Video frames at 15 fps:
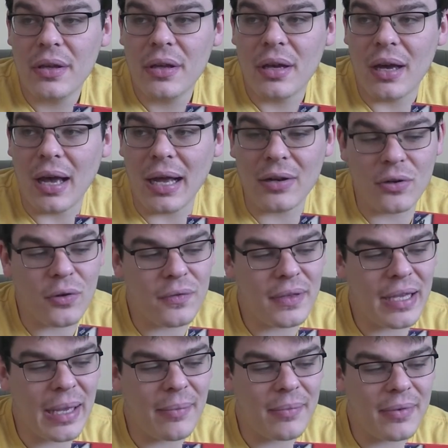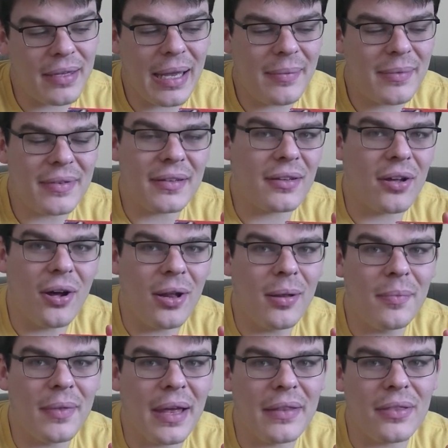I don't know the game doesn't call them
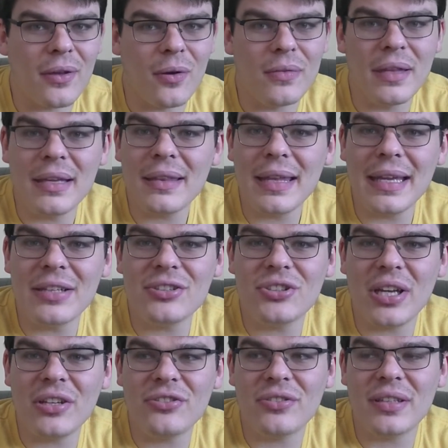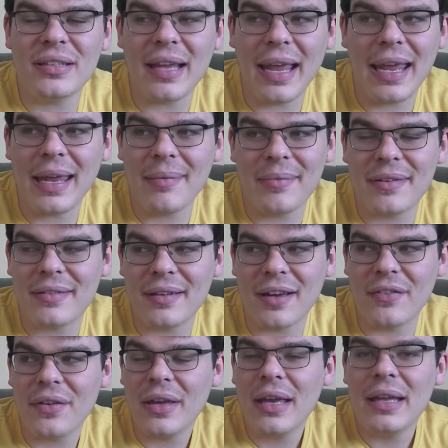that though. They can change the name and stuff.